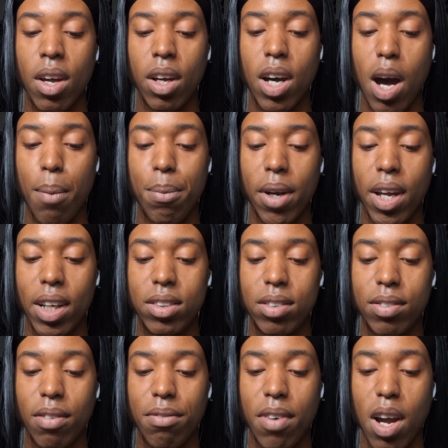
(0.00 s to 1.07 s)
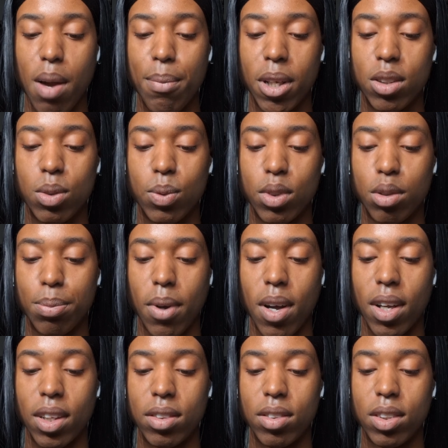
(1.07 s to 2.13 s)
Comprehensive Environmental
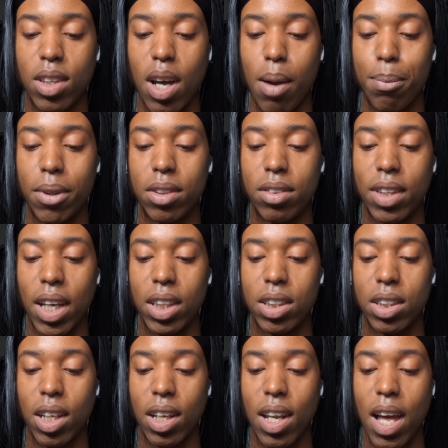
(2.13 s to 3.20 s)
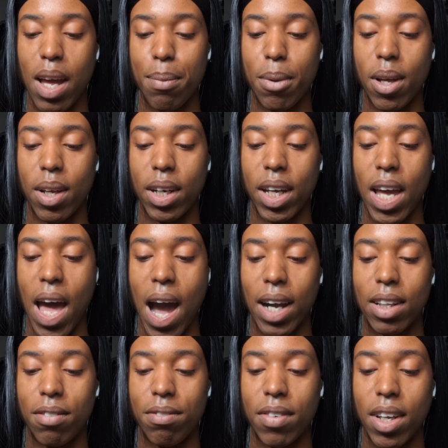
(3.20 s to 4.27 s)
Response, Compensation and Liability
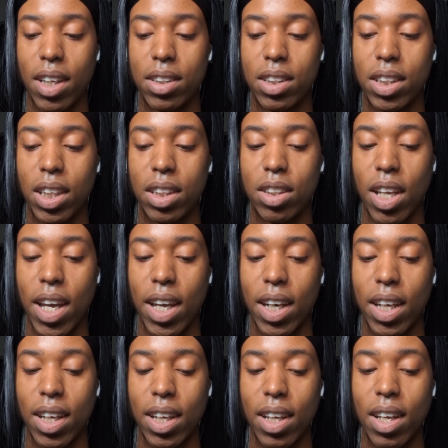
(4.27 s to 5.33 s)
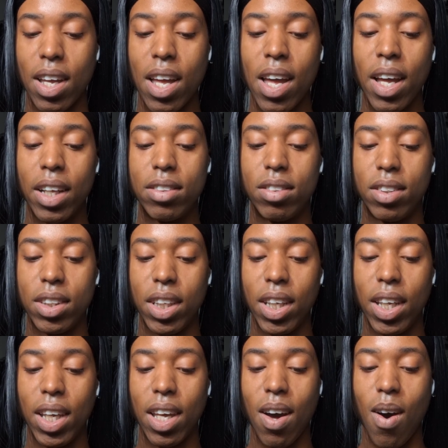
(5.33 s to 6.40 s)
Act of 1980,
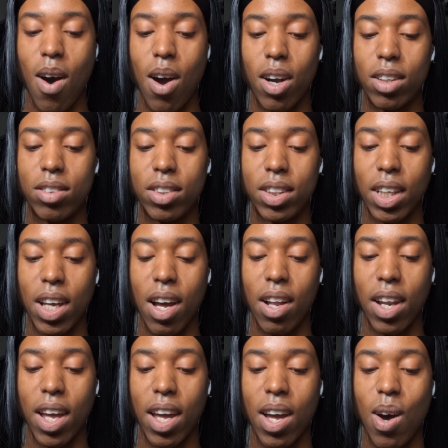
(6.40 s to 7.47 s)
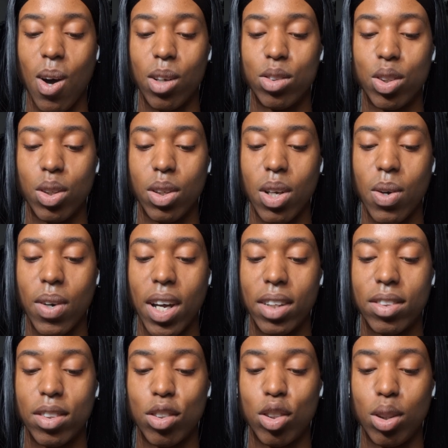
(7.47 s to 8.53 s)
CERCLA, also known
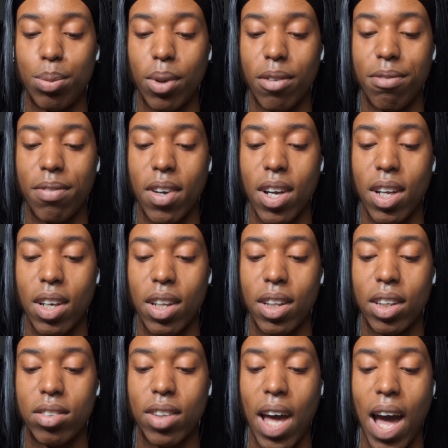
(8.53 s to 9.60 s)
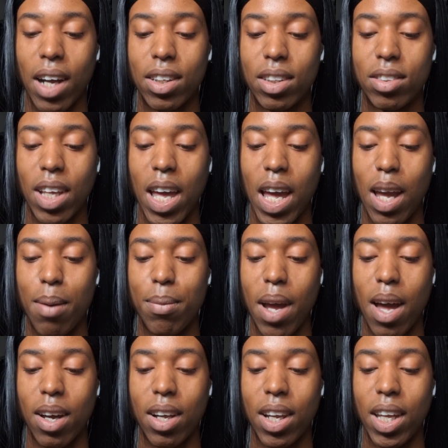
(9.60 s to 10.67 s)
as the Superfund. This act is aimed
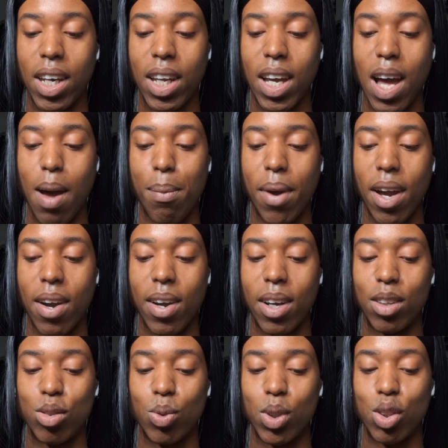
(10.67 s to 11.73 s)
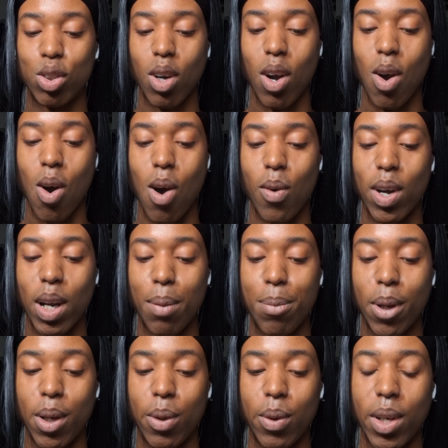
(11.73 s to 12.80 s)
at cleaning up areas which are already
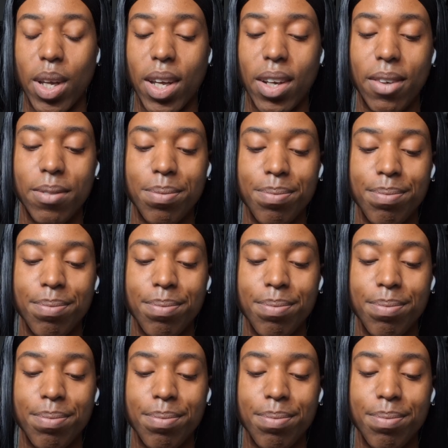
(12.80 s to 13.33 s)
polluted.